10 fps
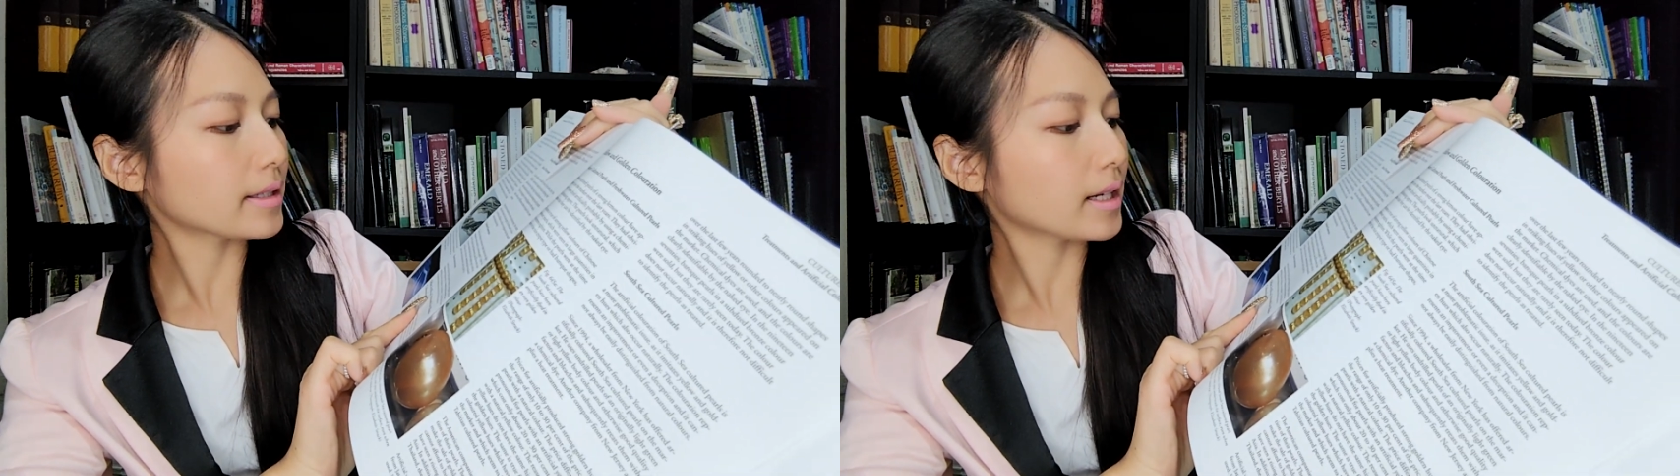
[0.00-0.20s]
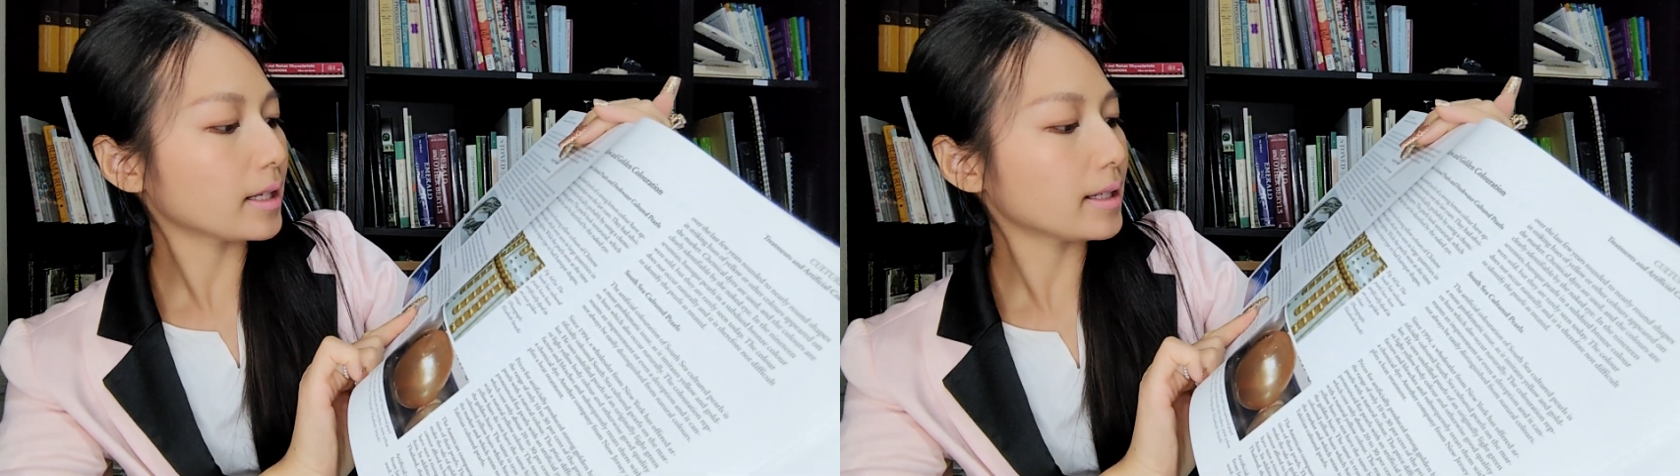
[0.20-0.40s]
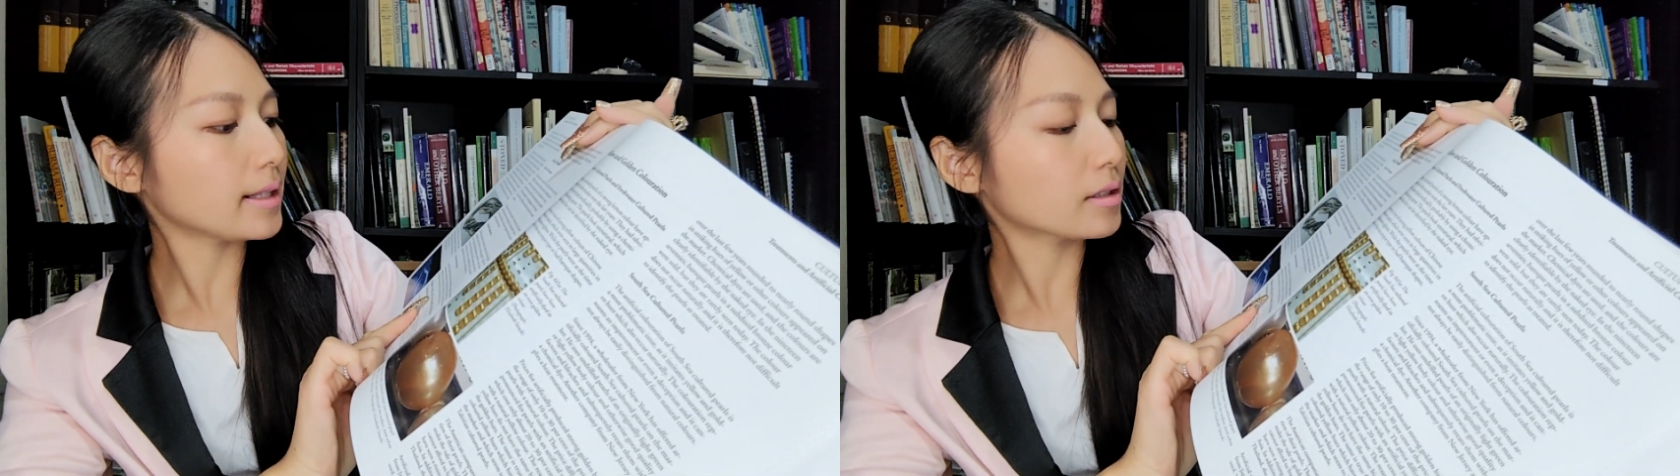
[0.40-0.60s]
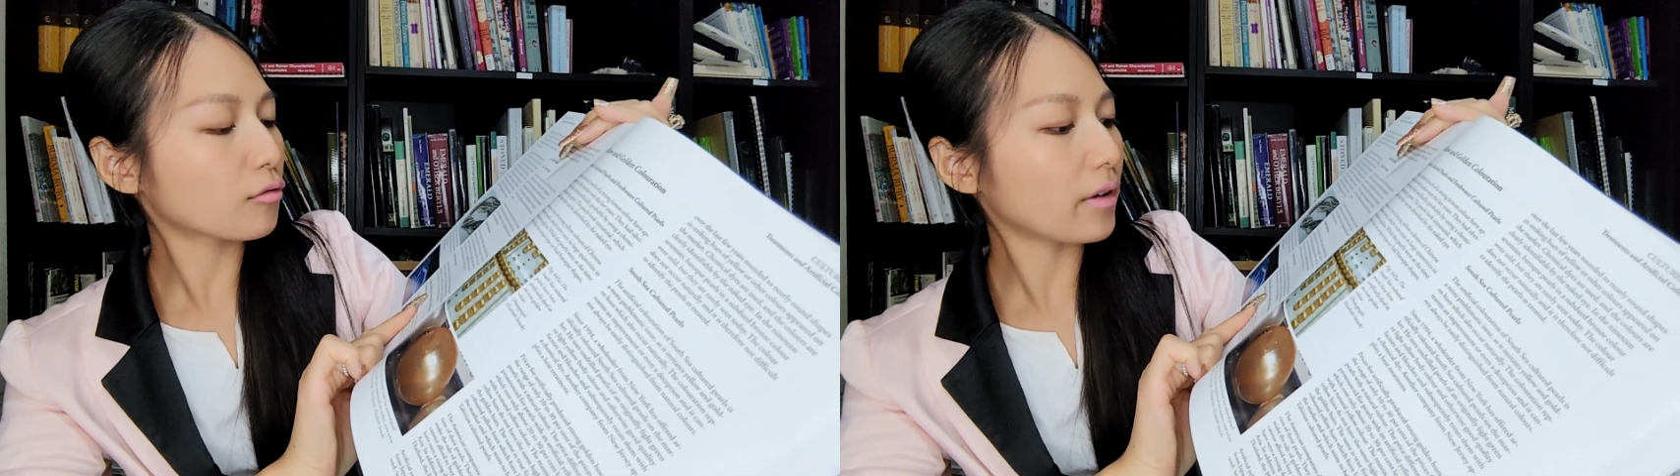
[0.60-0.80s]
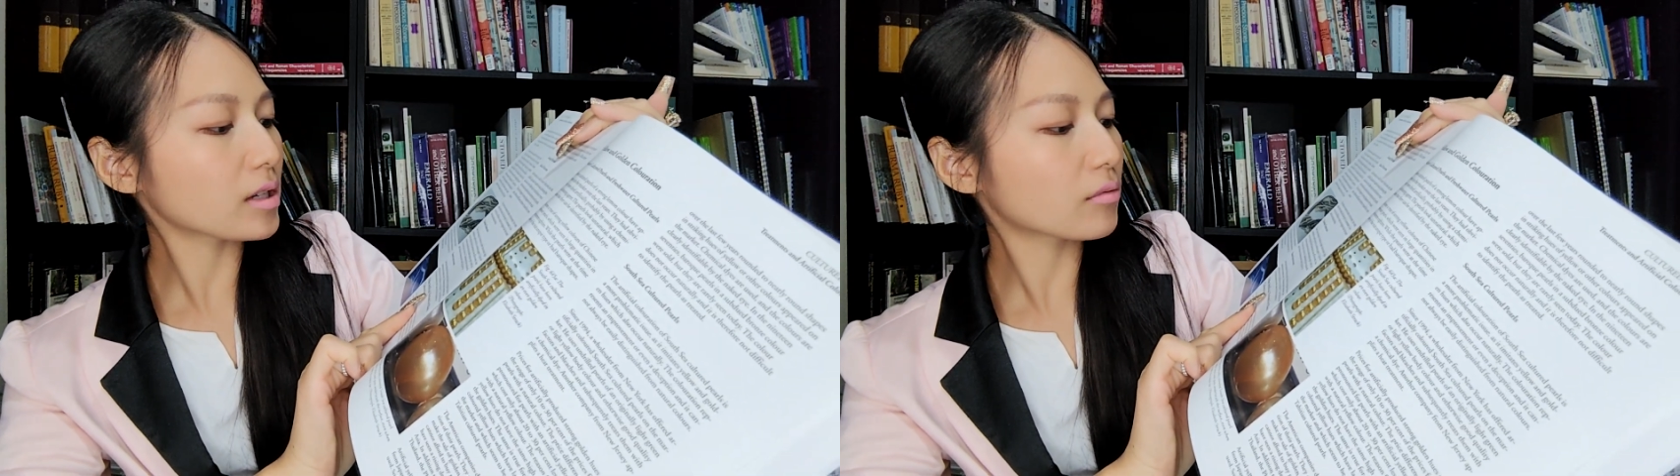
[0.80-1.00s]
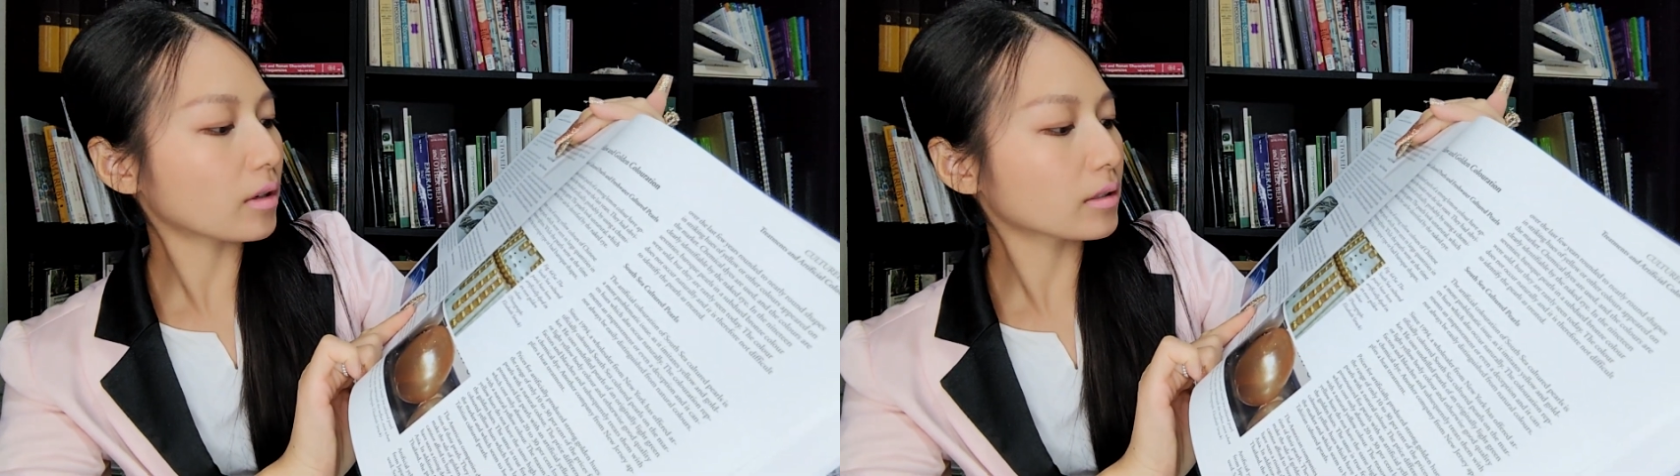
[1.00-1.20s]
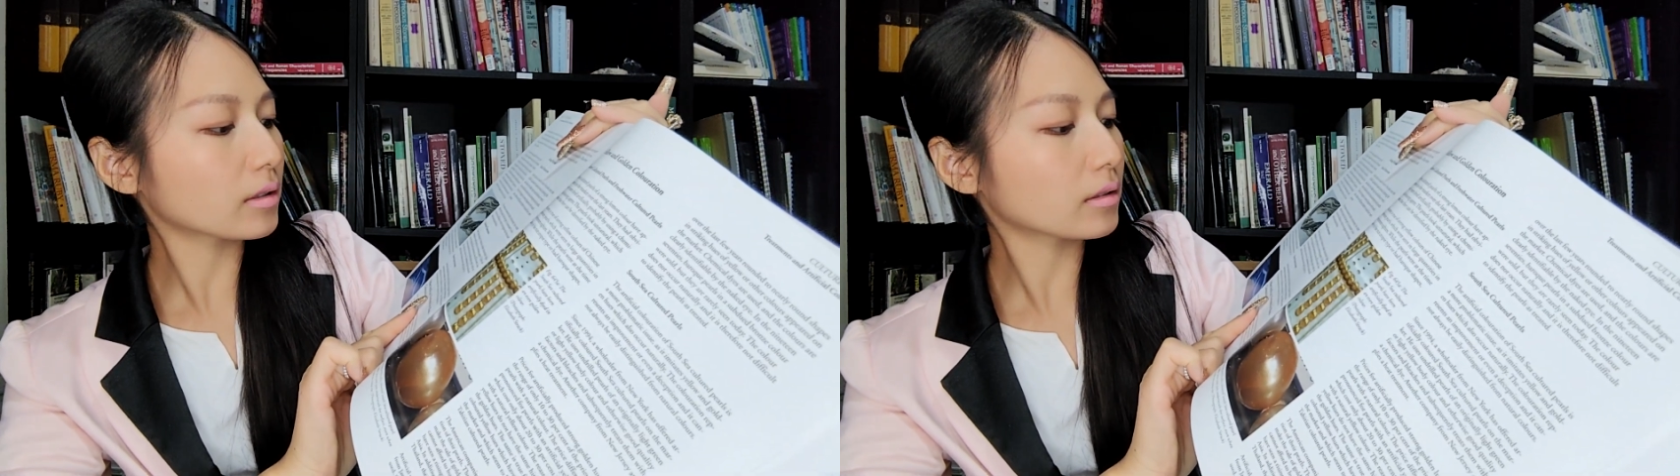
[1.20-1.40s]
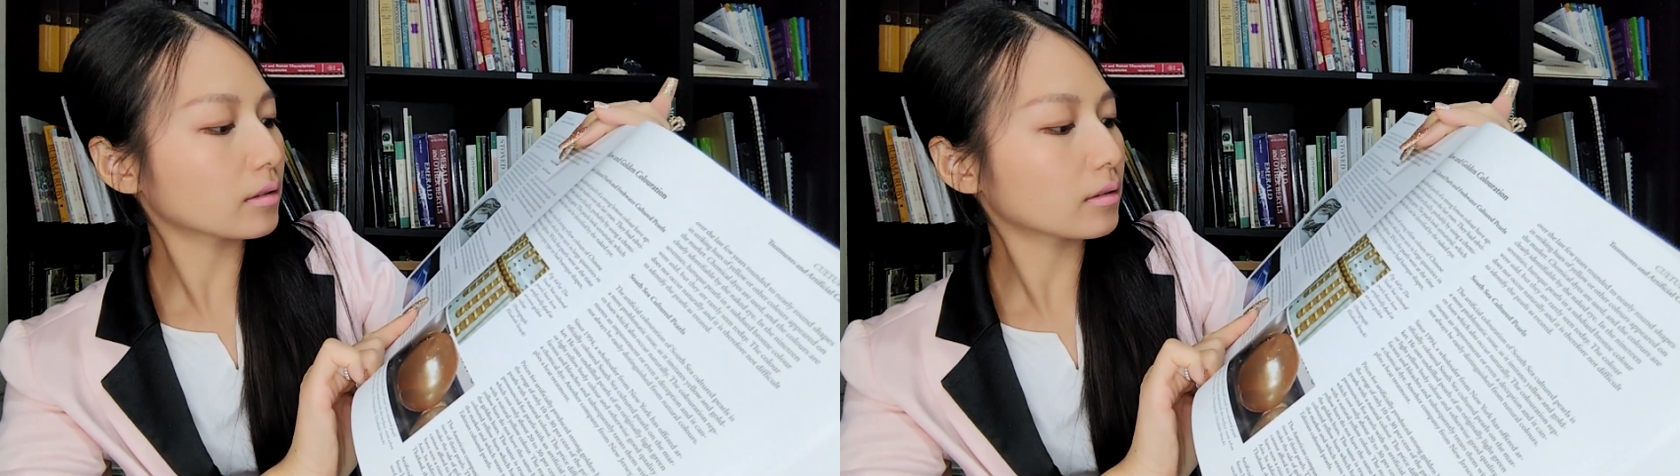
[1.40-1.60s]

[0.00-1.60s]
Chinese freshwater